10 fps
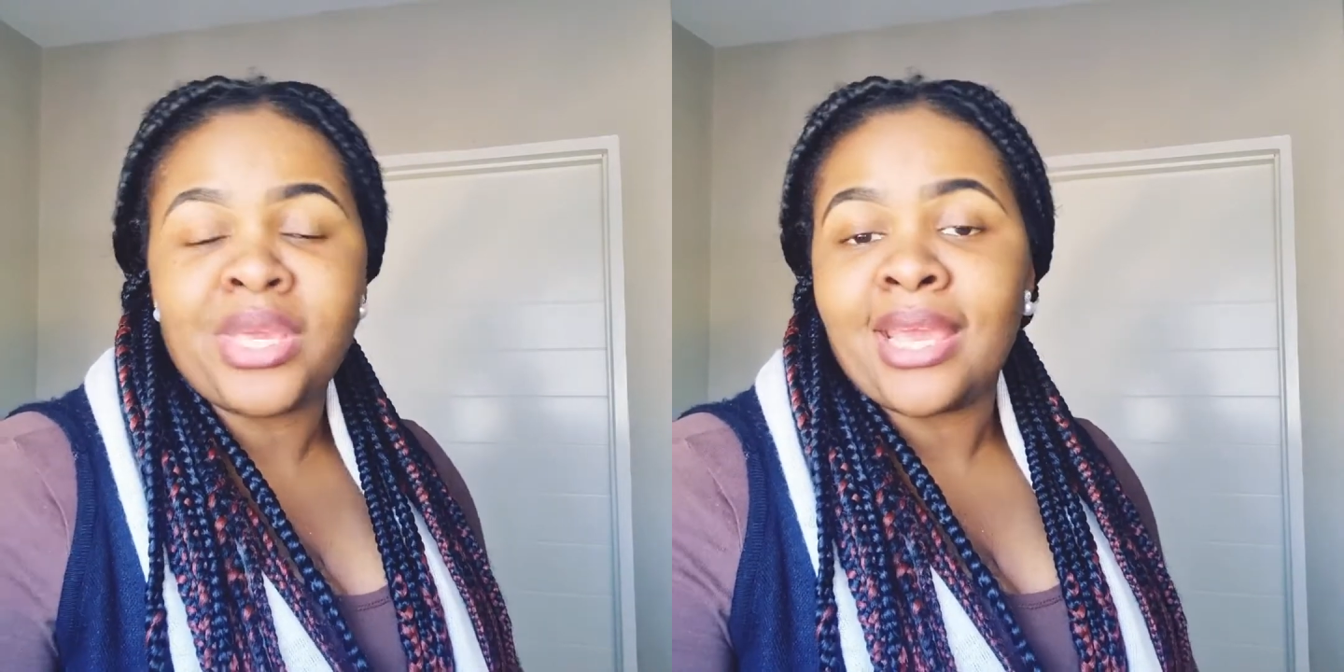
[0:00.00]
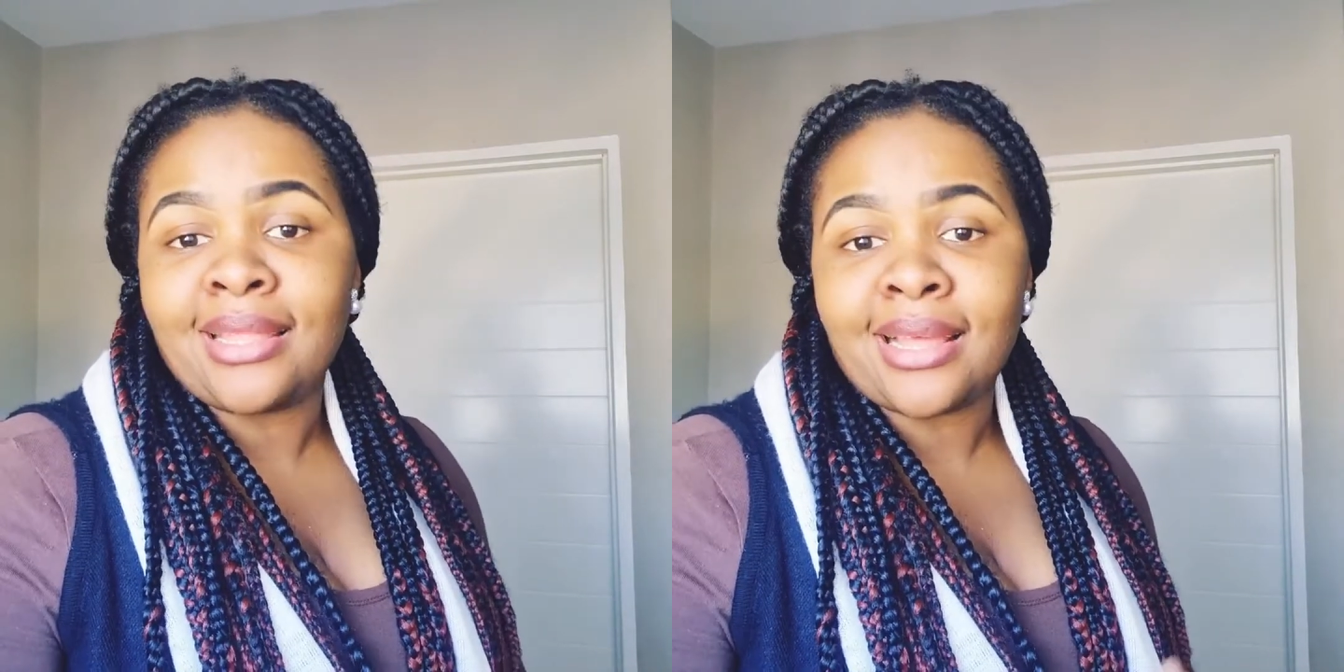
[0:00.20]

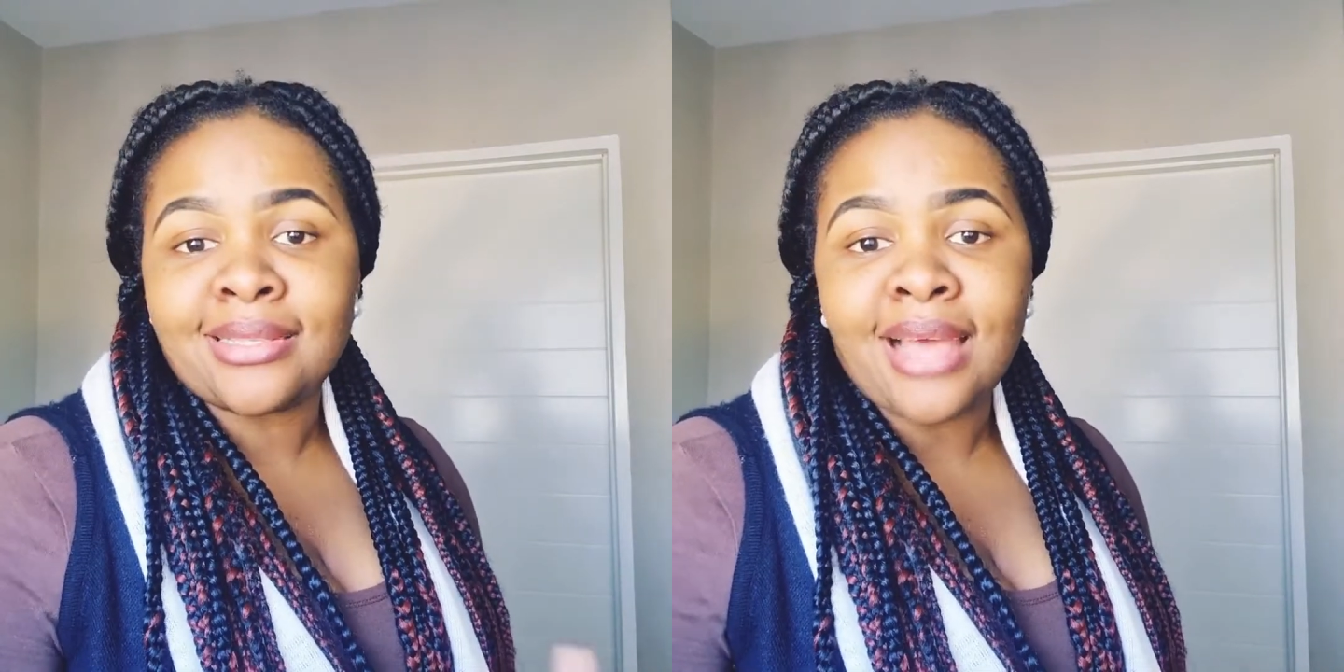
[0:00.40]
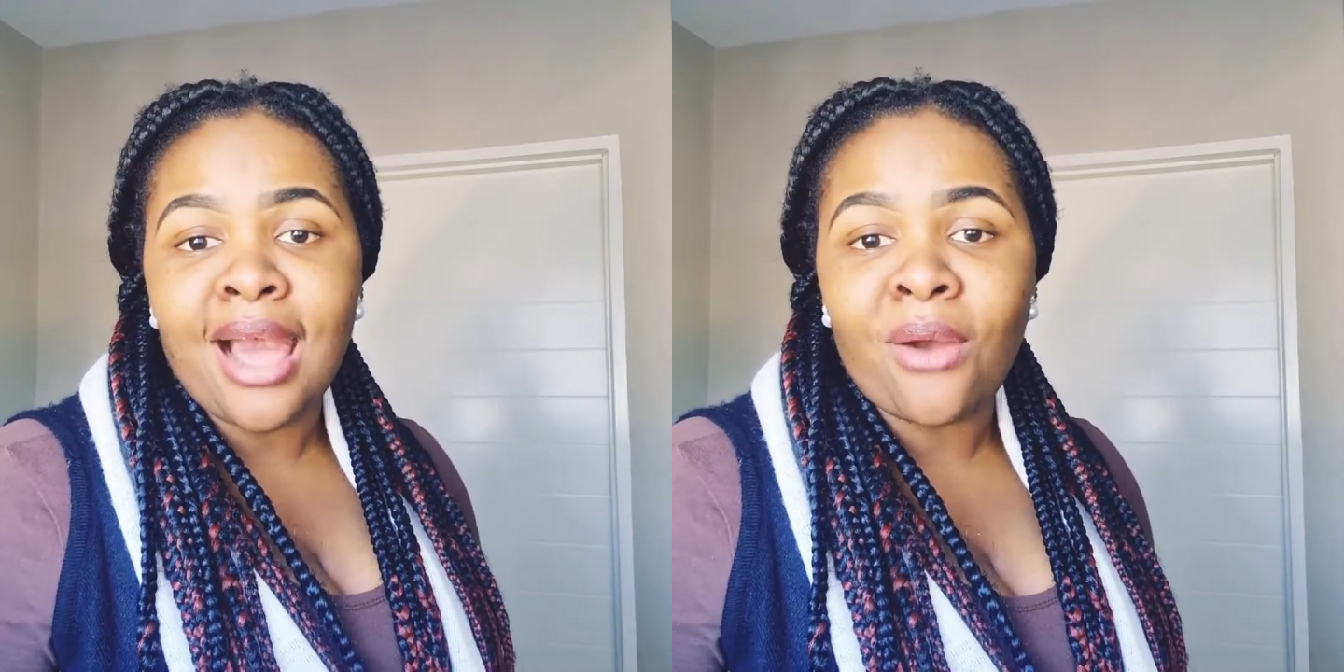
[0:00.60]
and that's
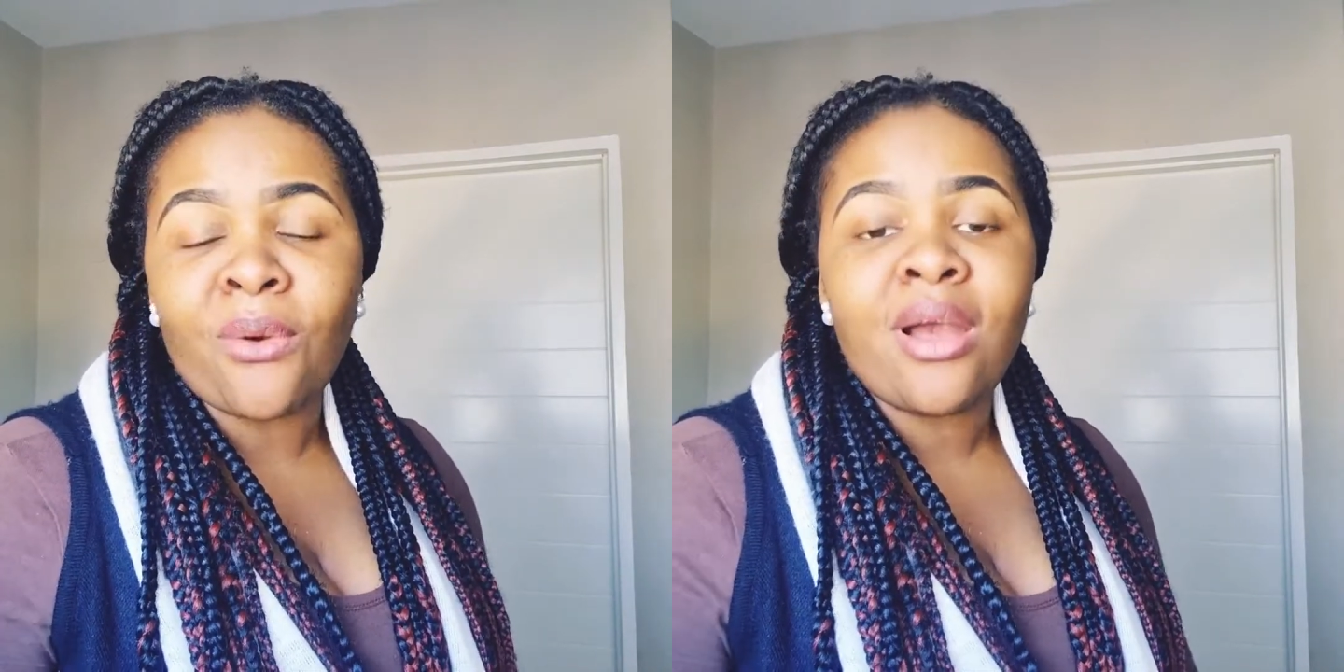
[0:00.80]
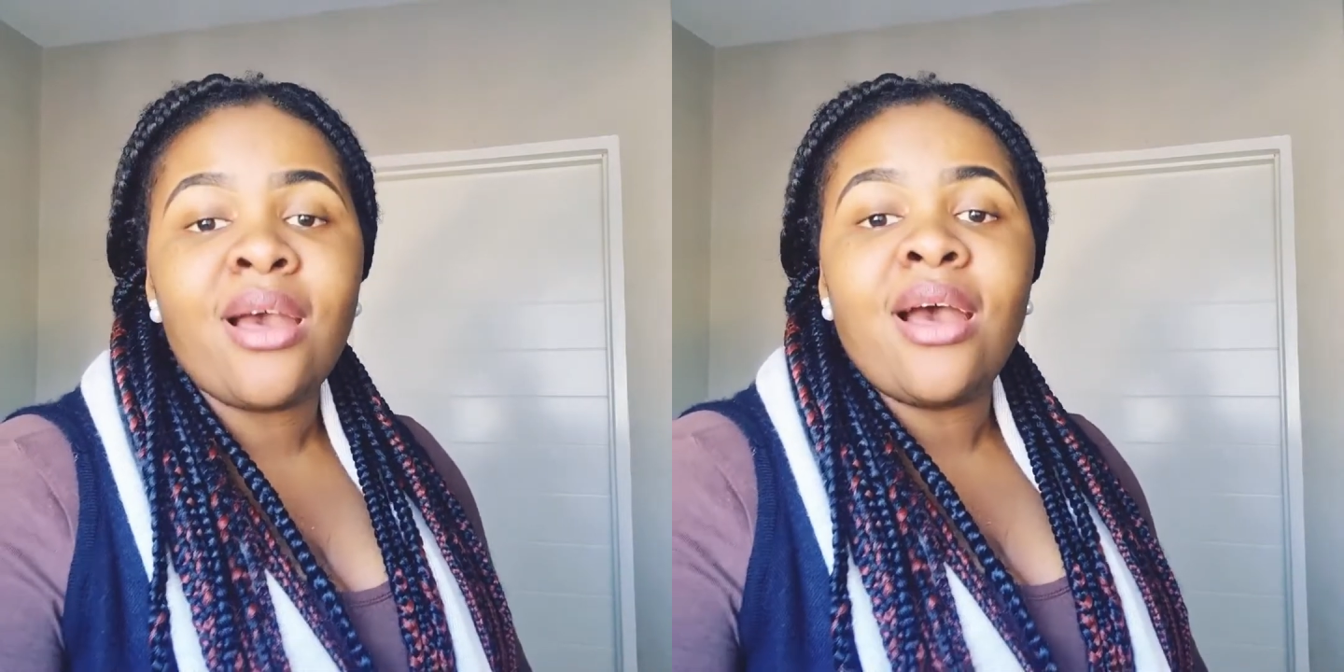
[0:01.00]
how
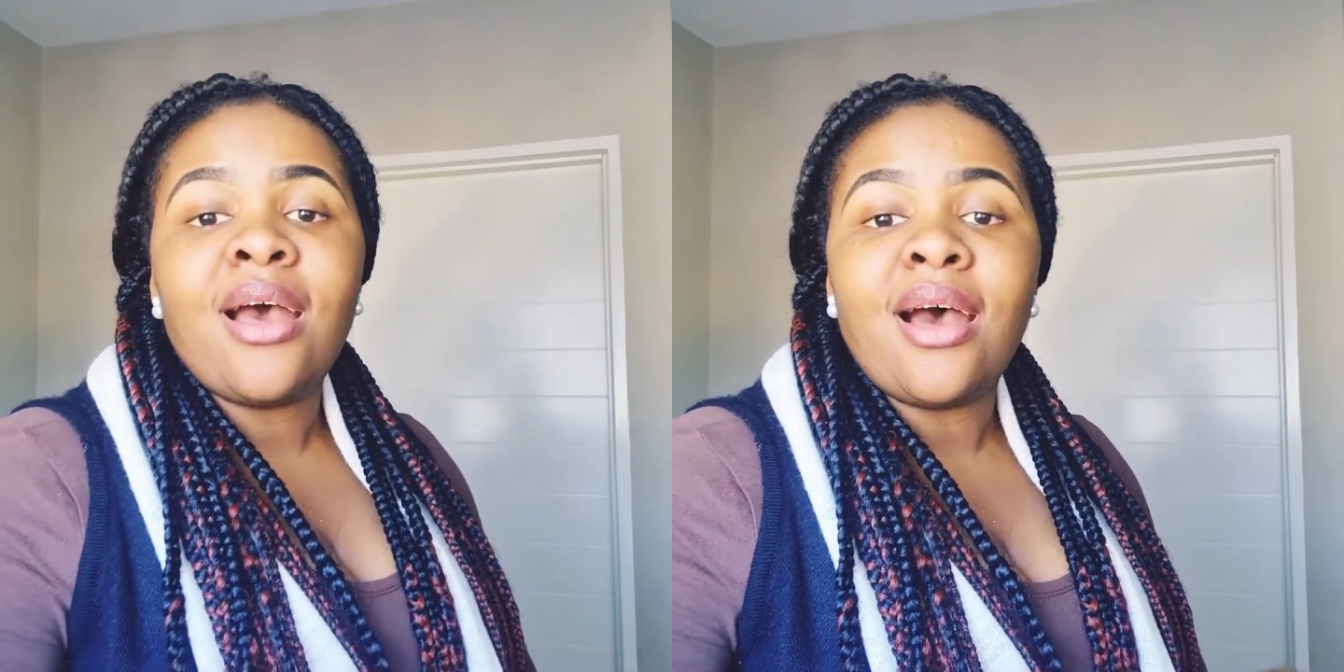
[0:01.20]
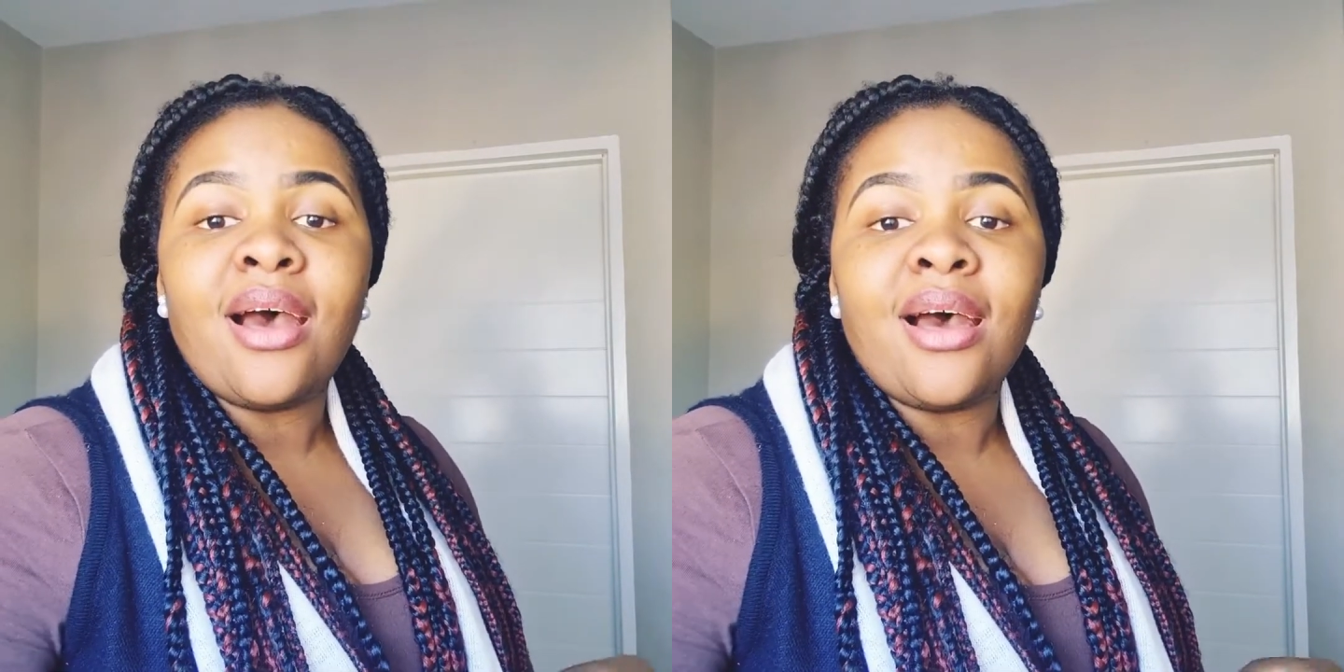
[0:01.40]

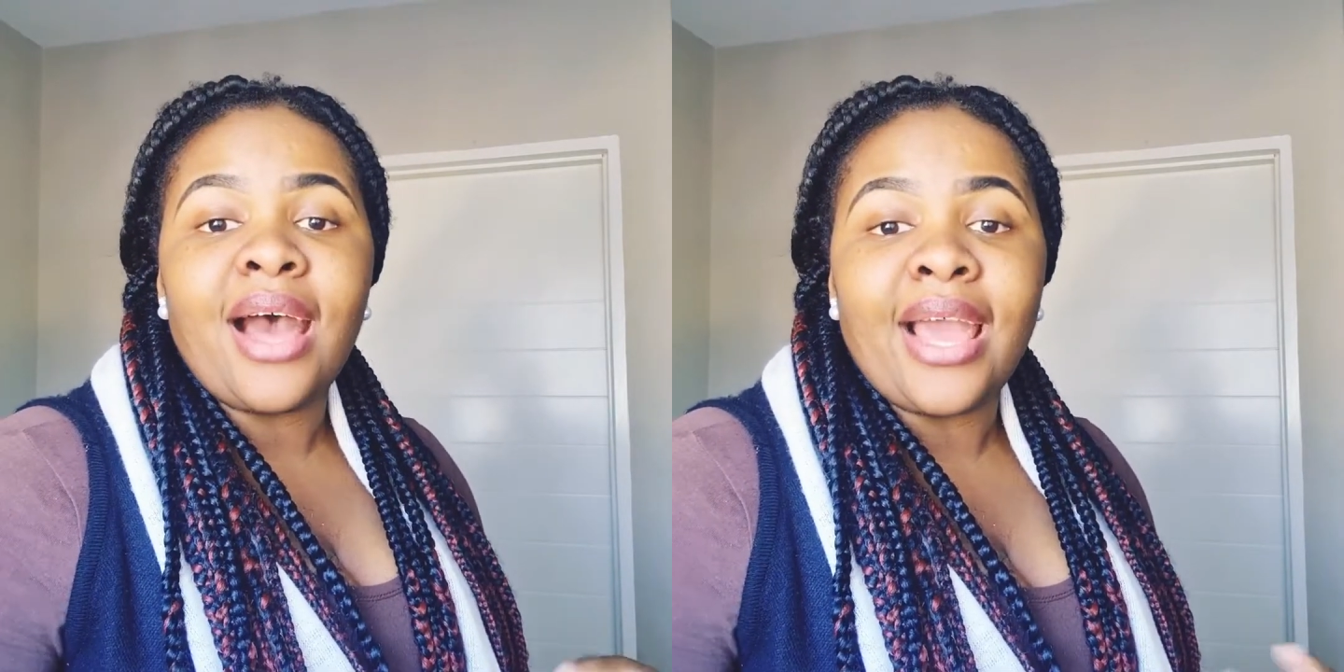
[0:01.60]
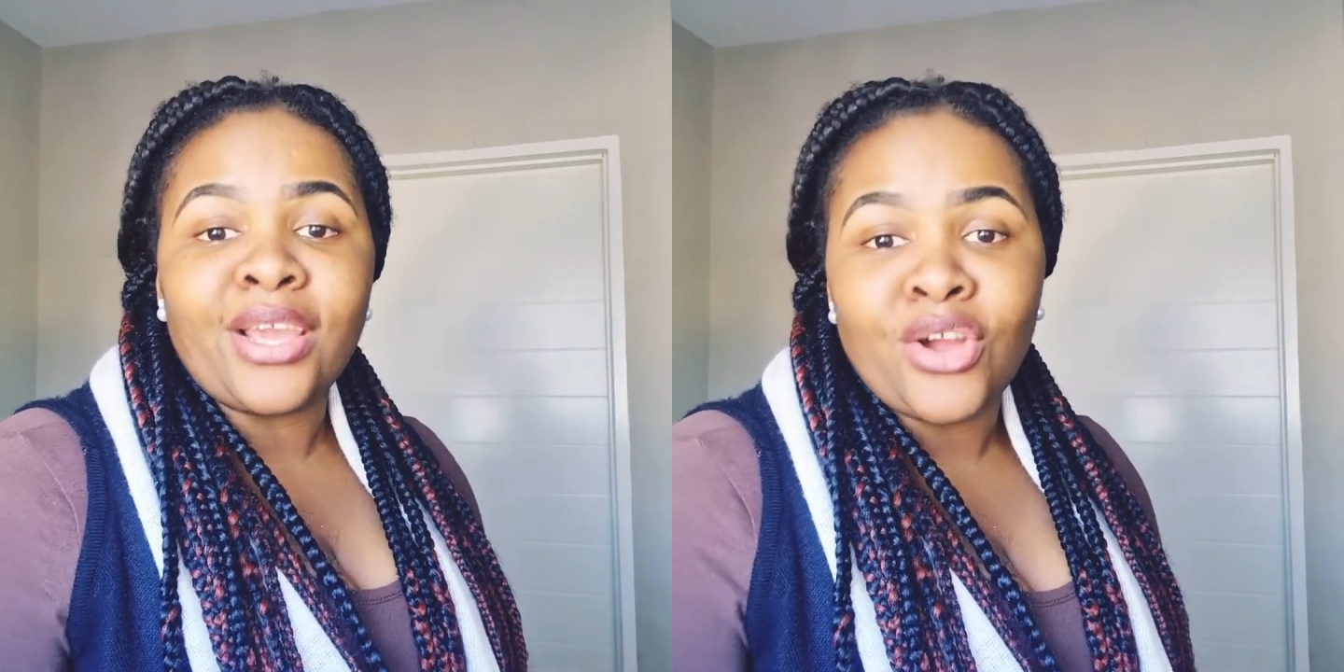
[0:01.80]

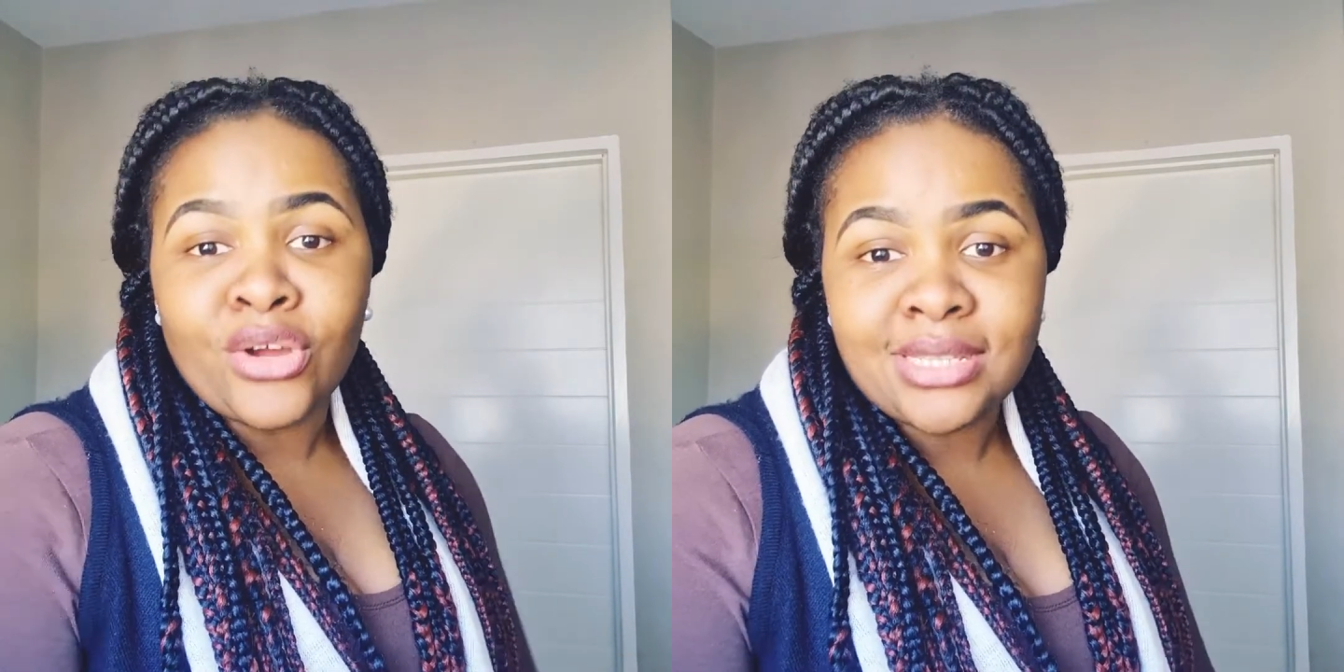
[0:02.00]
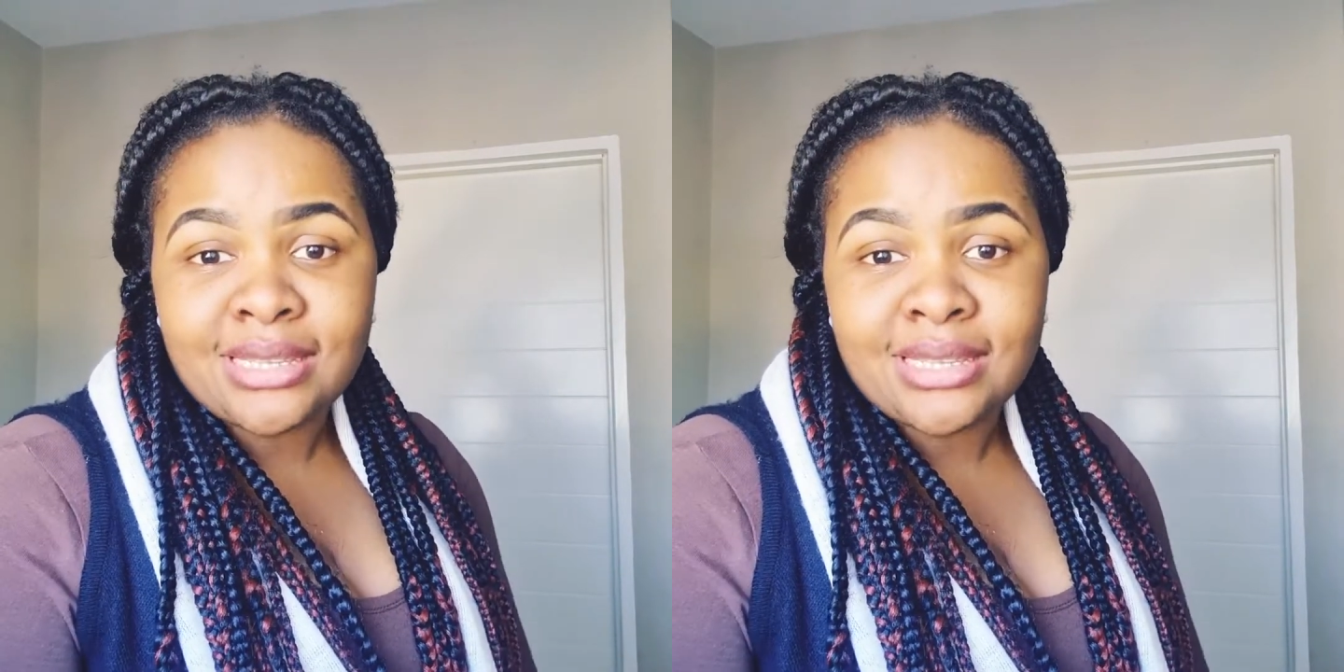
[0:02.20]
I got